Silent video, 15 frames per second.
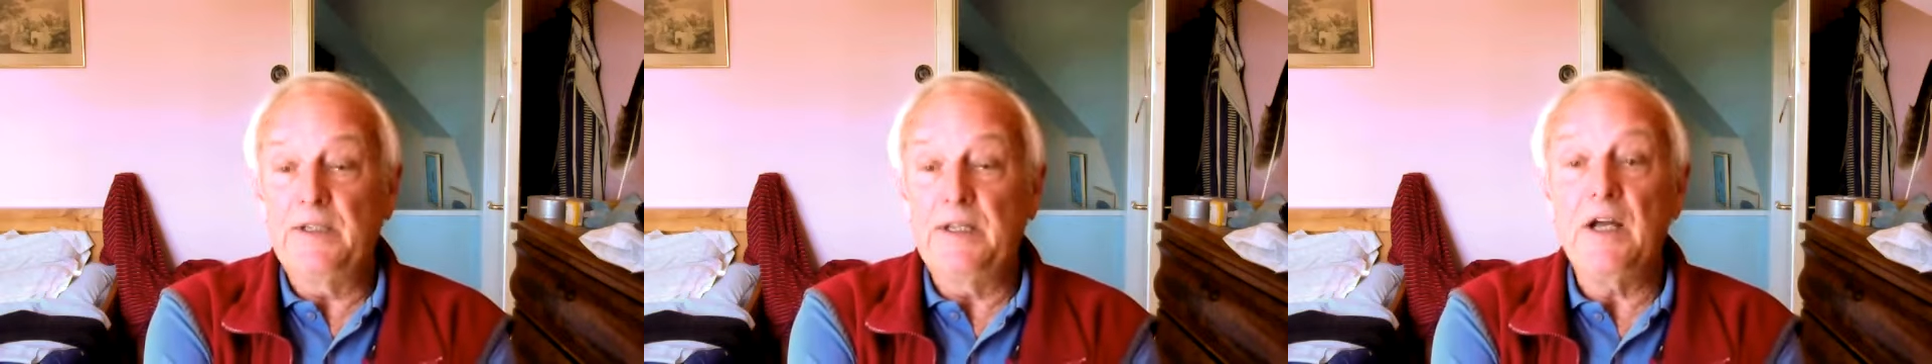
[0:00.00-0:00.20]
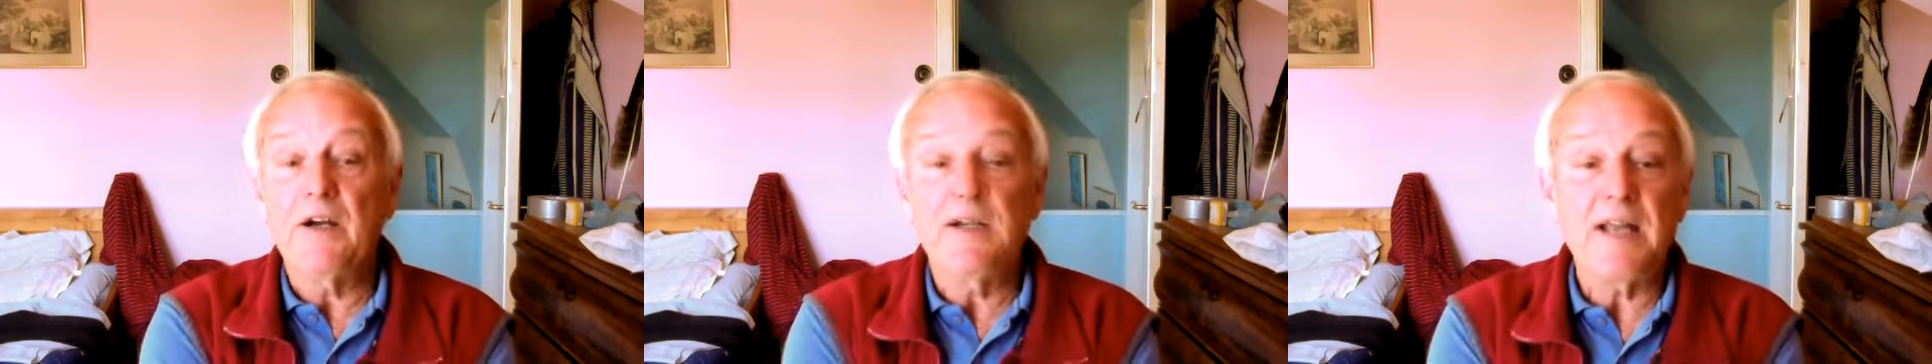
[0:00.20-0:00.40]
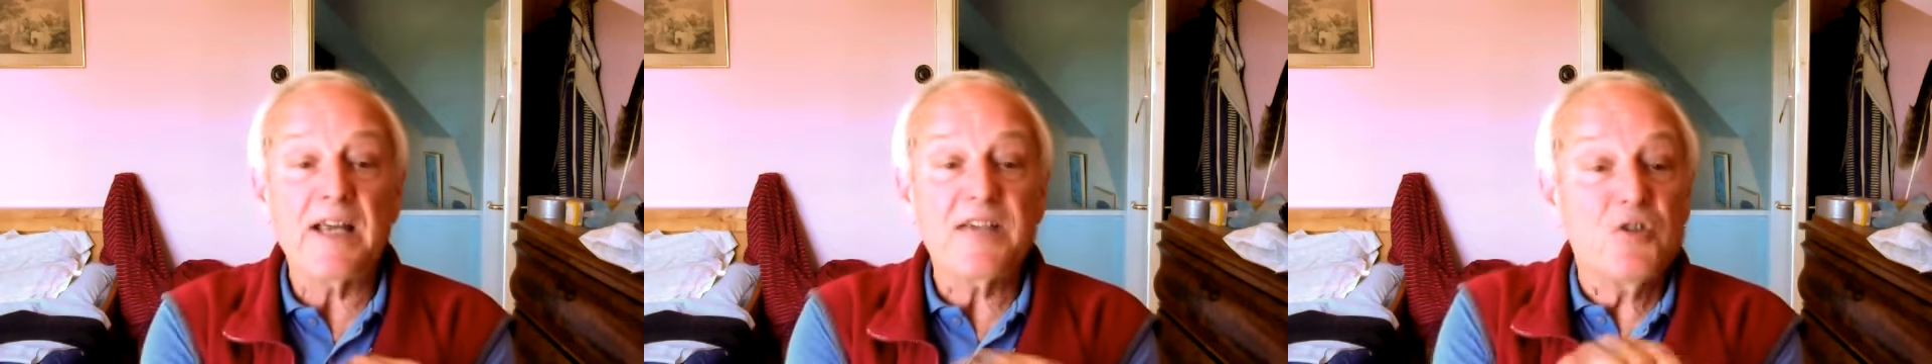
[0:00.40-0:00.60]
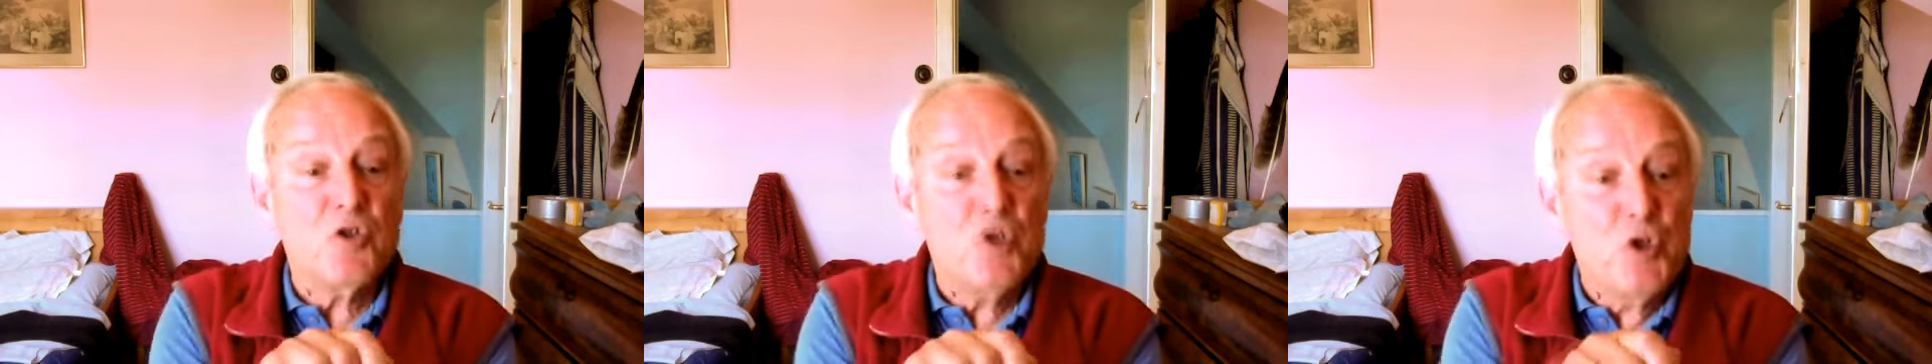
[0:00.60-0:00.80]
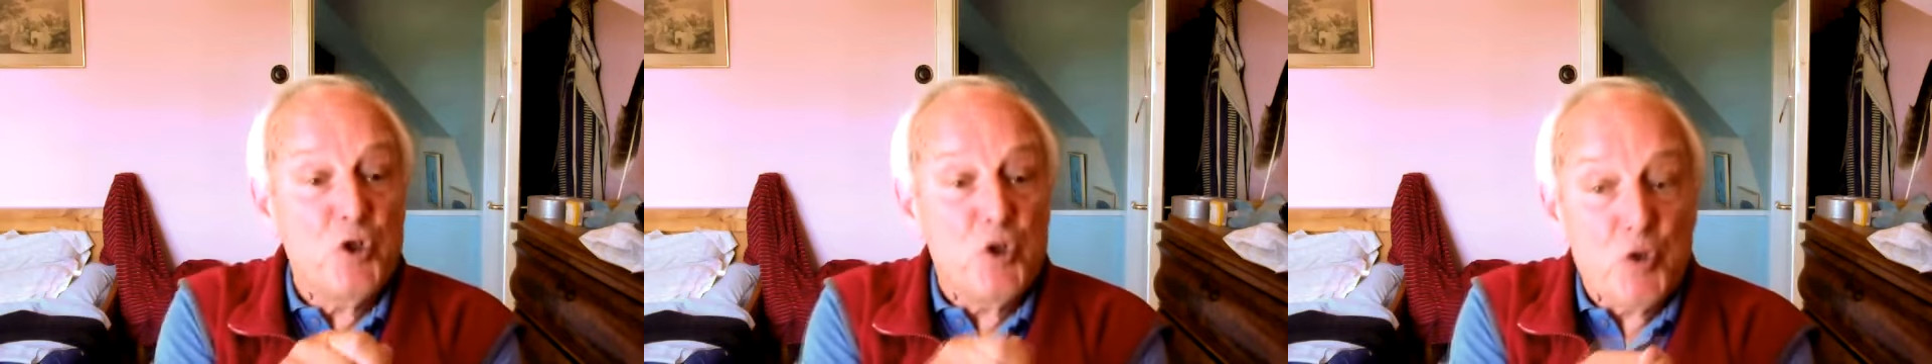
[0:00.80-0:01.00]
They are
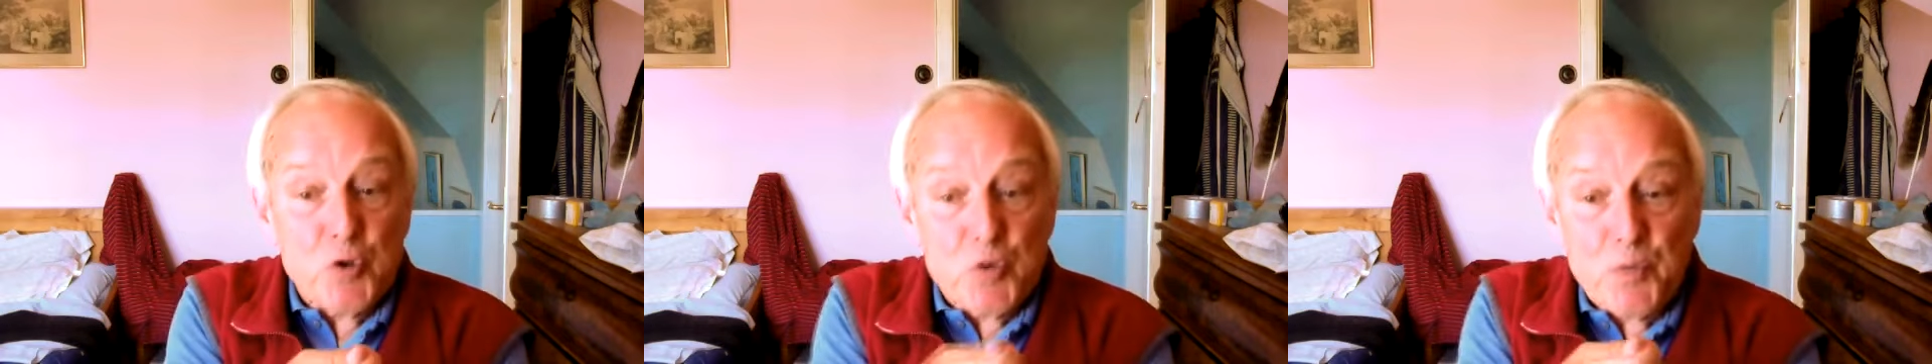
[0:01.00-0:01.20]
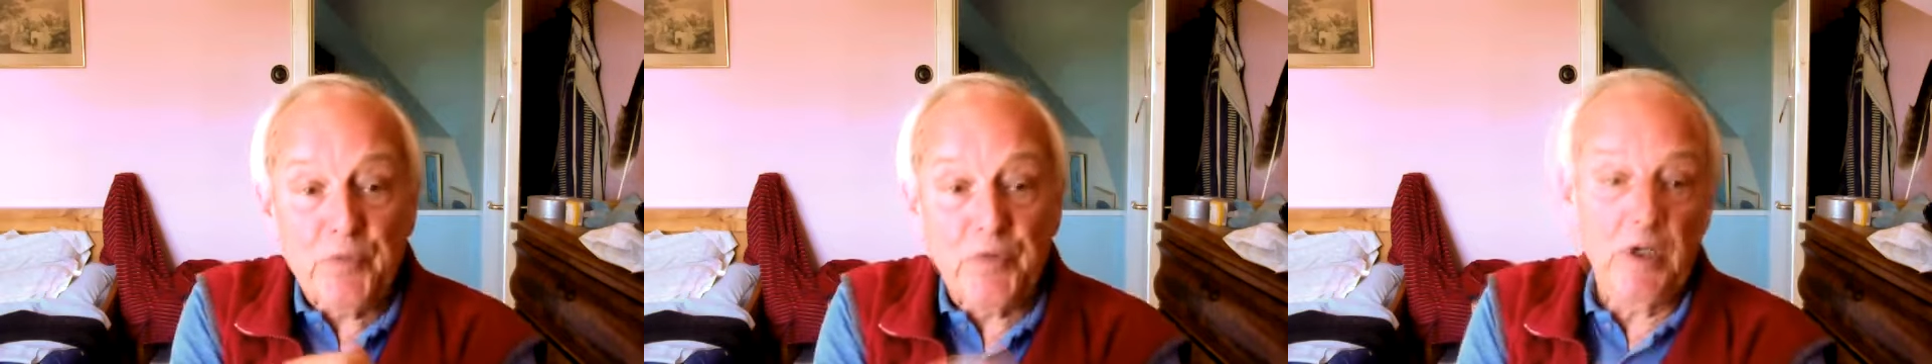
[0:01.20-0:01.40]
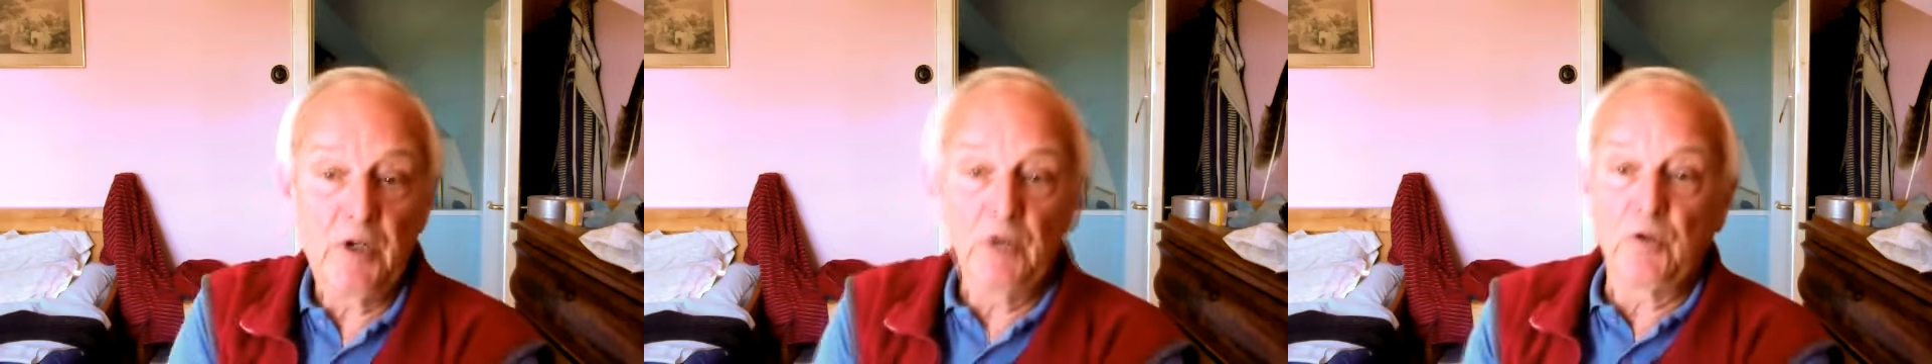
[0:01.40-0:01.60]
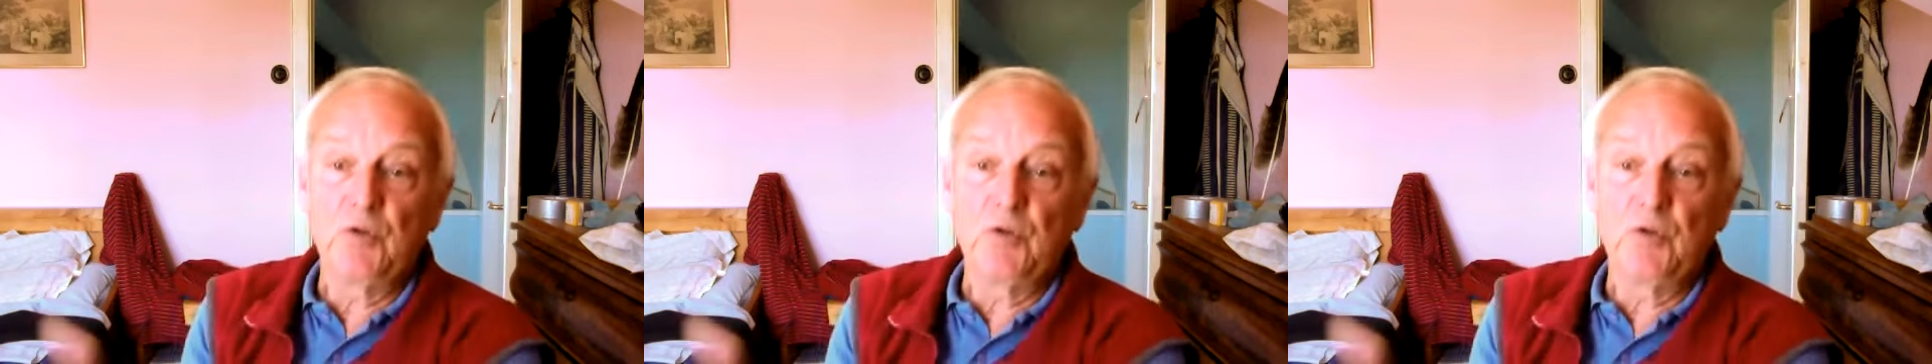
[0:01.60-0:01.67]
just tuned